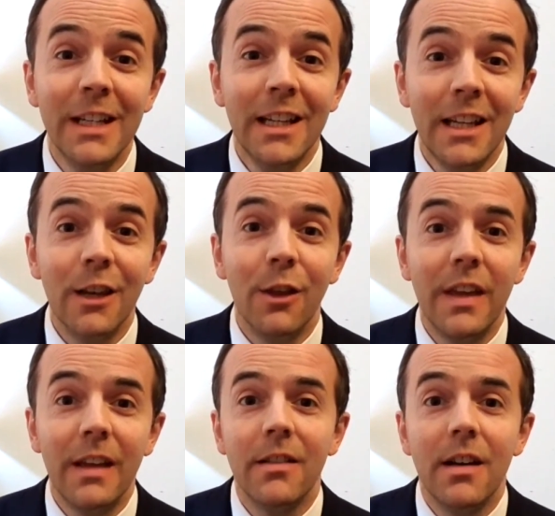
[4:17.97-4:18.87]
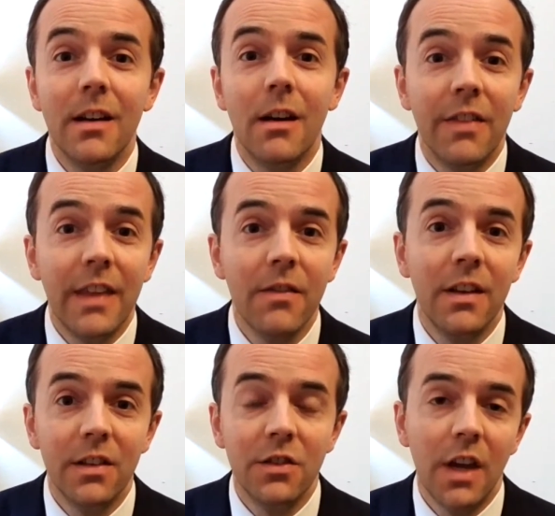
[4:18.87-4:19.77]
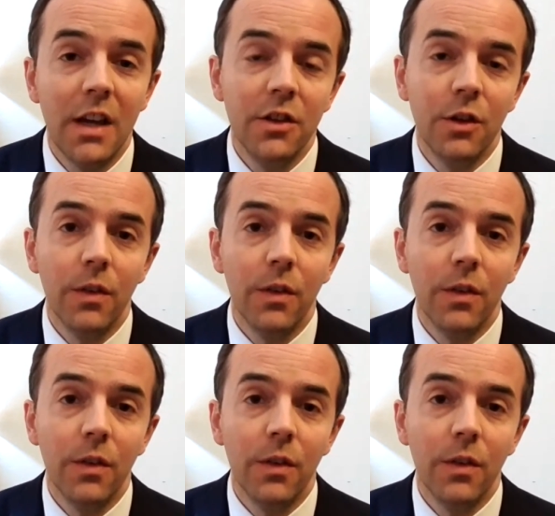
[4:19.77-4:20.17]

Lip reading: You know, the evidence is changing.